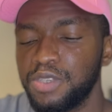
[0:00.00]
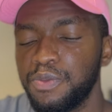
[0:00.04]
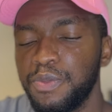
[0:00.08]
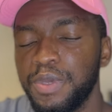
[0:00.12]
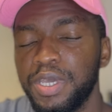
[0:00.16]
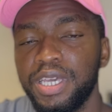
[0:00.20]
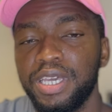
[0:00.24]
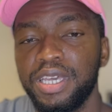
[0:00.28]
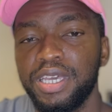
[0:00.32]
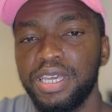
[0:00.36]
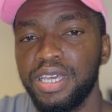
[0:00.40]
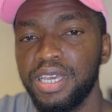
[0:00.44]

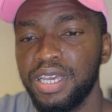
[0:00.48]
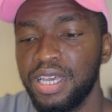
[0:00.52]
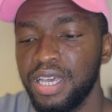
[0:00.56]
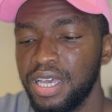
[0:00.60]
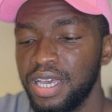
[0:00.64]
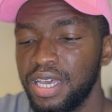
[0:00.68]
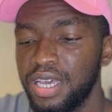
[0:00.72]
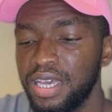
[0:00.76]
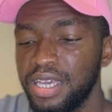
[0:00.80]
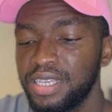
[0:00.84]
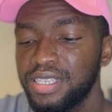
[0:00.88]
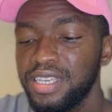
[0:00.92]
me
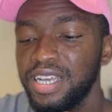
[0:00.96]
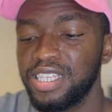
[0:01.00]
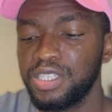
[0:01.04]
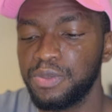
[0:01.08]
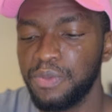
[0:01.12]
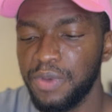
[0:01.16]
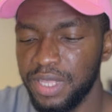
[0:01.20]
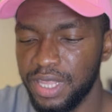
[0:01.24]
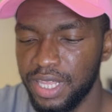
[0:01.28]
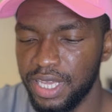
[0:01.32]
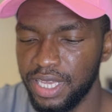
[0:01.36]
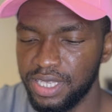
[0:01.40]

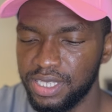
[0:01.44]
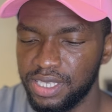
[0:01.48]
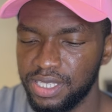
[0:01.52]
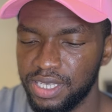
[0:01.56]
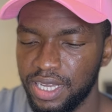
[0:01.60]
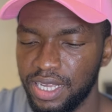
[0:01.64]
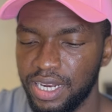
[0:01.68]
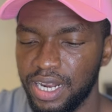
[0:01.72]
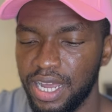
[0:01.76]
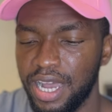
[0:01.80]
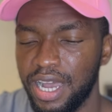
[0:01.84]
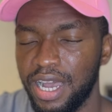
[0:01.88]
this,
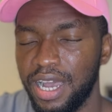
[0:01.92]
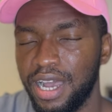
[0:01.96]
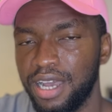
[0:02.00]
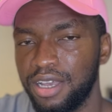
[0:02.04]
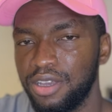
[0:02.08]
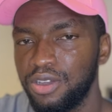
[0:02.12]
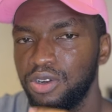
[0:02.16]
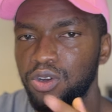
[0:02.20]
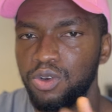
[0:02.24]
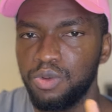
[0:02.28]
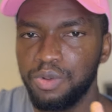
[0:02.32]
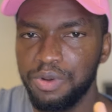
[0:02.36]
and
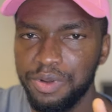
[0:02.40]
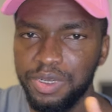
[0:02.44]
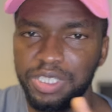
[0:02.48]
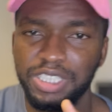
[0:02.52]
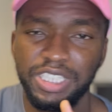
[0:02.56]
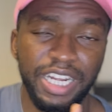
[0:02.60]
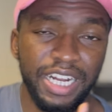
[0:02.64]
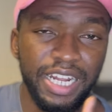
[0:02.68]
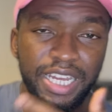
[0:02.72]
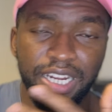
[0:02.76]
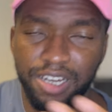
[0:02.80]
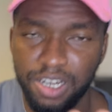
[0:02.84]
you know, we reached
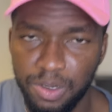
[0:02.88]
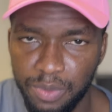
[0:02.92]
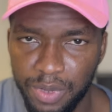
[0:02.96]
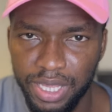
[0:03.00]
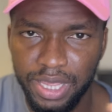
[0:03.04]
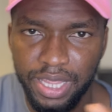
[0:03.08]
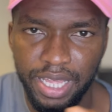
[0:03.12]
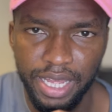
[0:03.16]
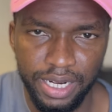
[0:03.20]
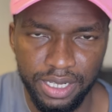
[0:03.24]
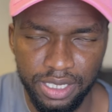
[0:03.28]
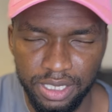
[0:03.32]
an
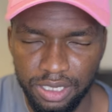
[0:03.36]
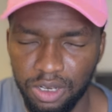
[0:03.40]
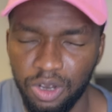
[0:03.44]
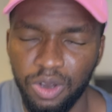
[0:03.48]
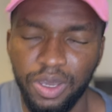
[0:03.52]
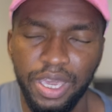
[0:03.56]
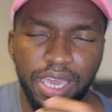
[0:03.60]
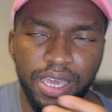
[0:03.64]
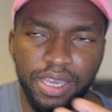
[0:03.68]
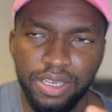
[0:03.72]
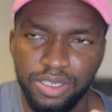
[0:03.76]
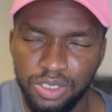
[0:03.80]
agreement that,
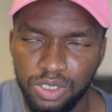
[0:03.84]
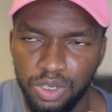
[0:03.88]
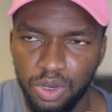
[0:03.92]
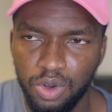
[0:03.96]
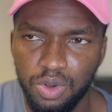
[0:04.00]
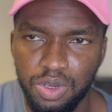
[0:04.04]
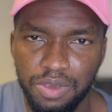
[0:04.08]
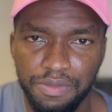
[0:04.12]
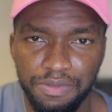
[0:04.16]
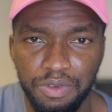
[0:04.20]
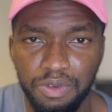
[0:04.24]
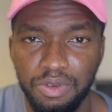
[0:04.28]
okay,
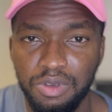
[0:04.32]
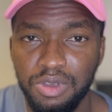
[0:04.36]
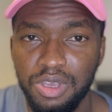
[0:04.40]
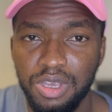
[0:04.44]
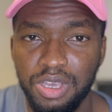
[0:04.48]
so if you